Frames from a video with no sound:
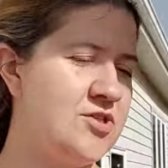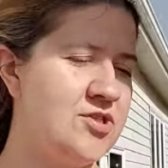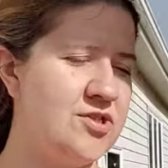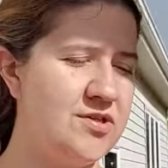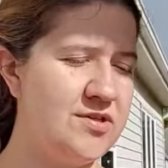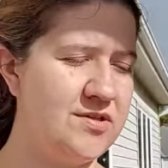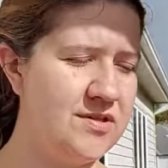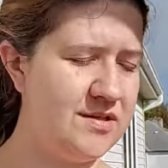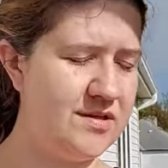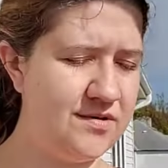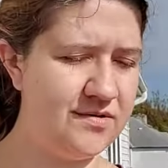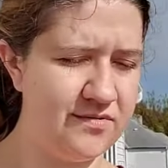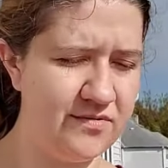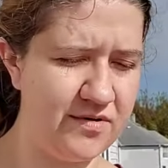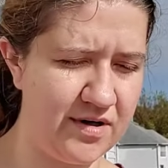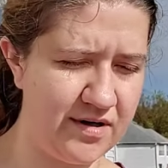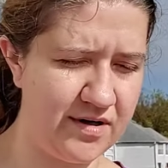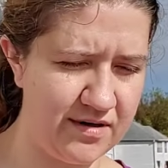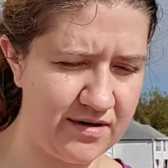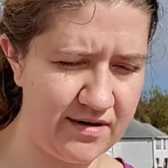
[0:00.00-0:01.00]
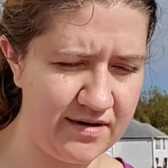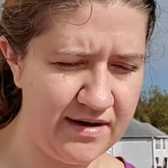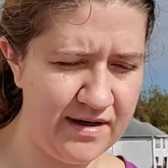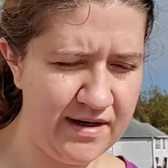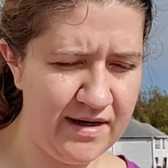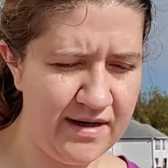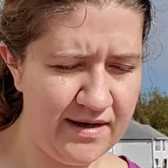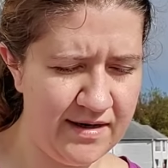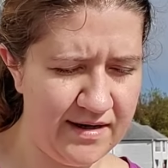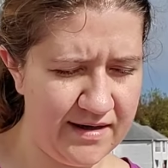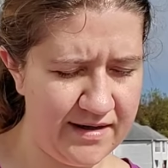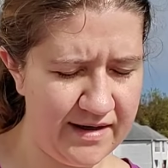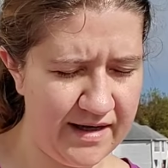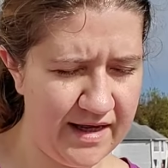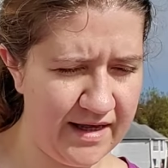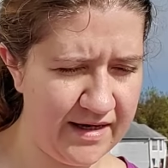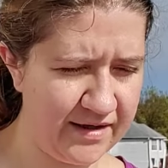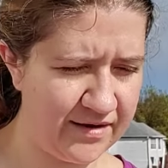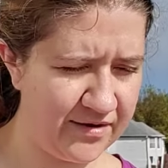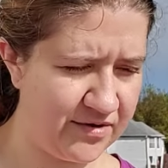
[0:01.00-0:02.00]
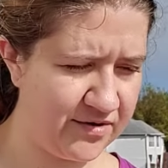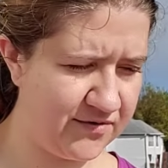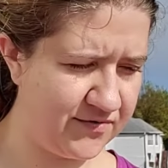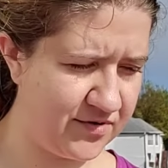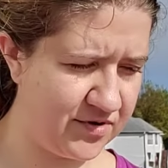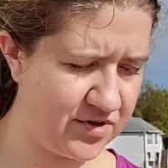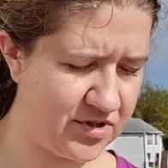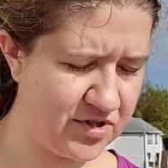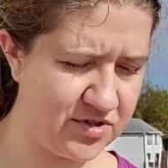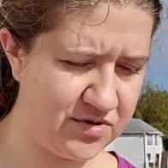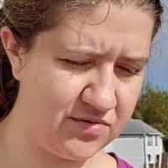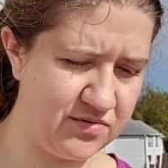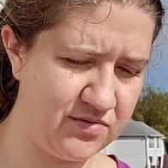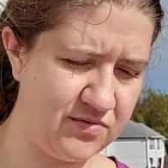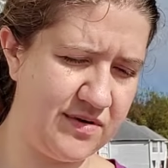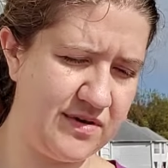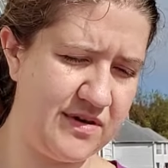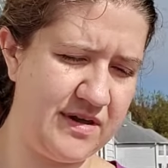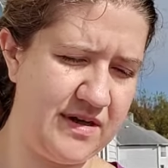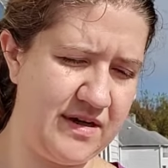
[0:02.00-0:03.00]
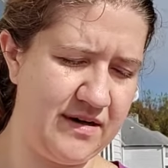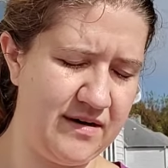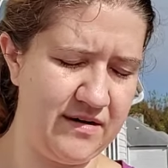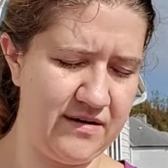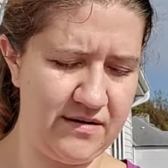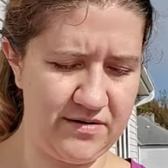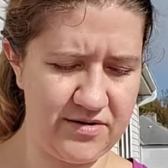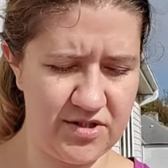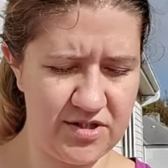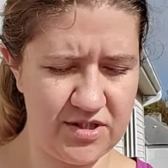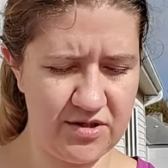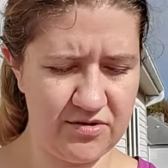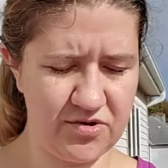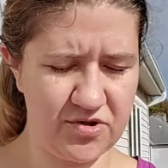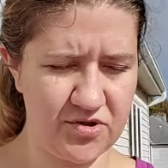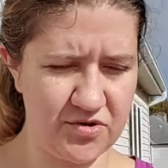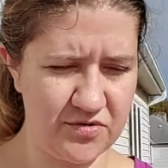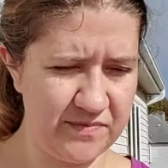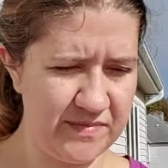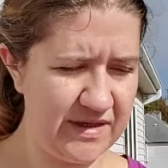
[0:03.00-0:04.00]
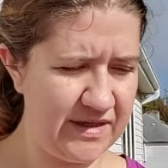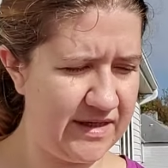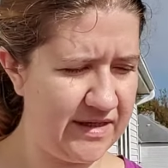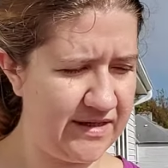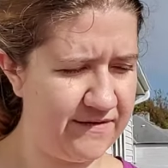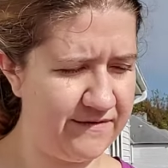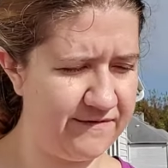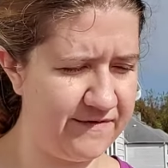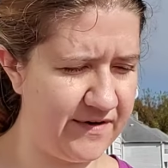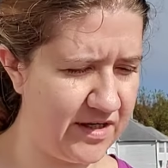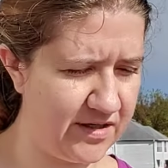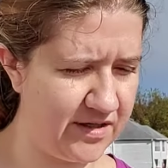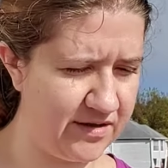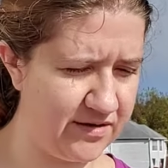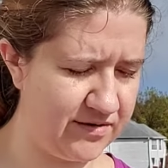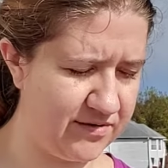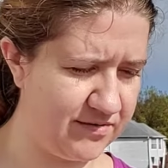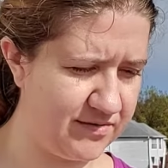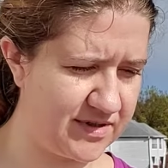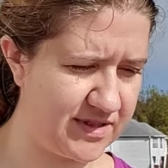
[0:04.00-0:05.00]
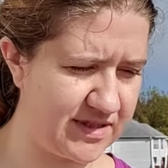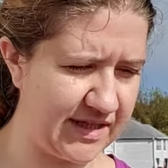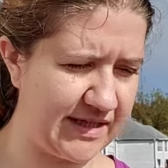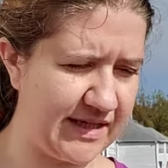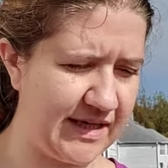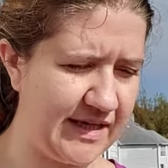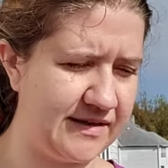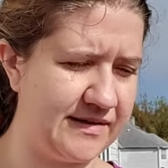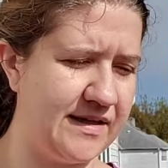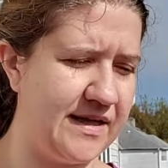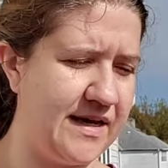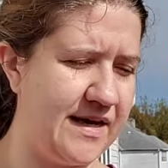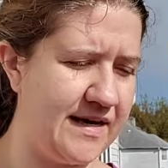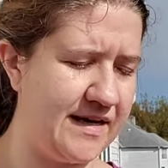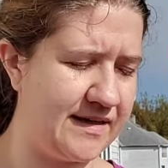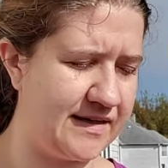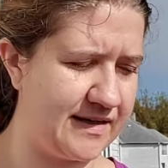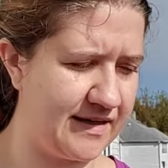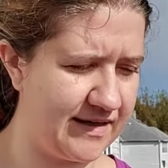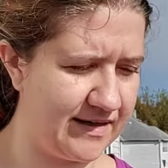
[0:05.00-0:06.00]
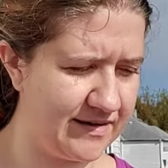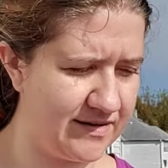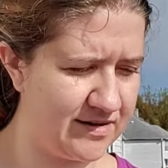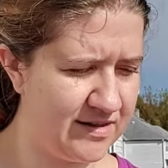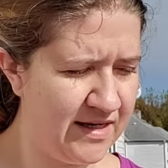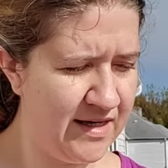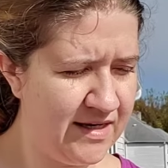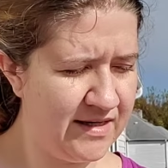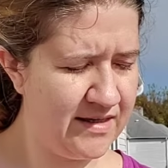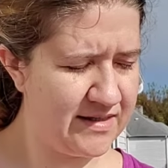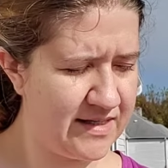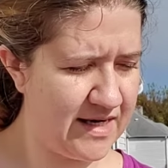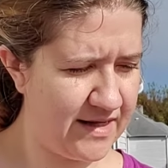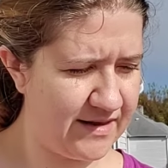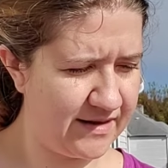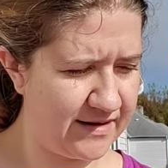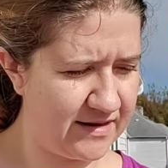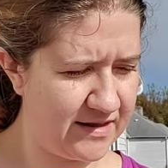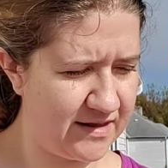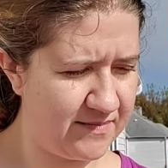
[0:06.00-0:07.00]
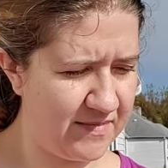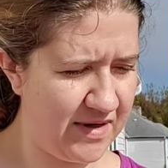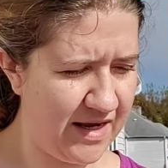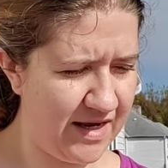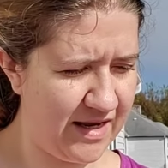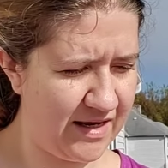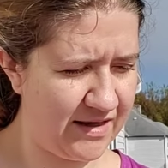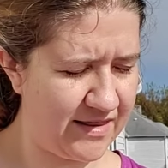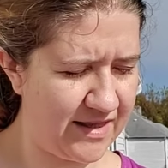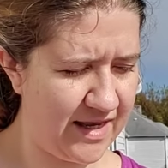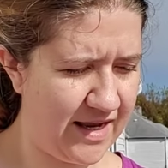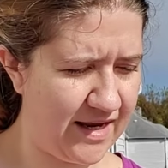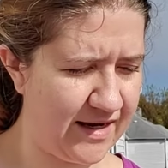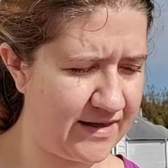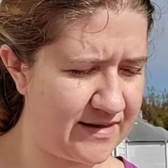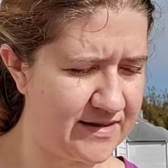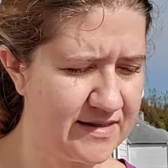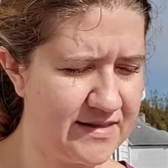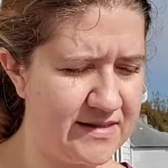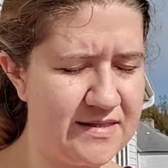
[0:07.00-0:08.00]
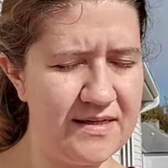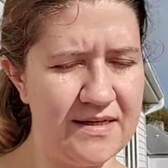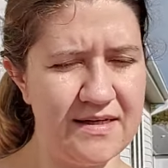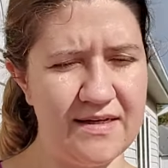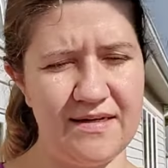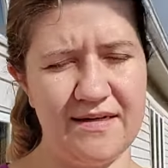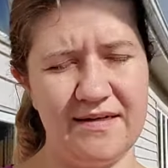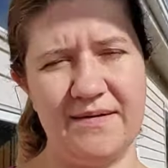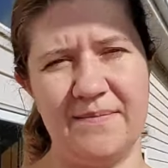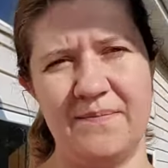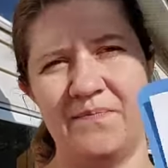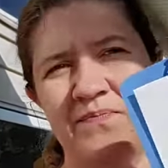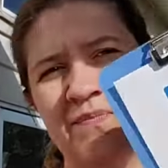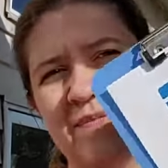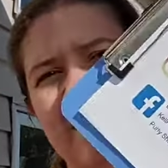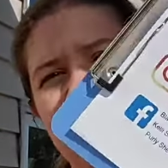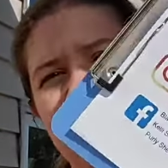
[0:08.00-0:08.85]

sure that you are uh, heading over to their social media venues, clicking like and telling them, hey, thanks. Um,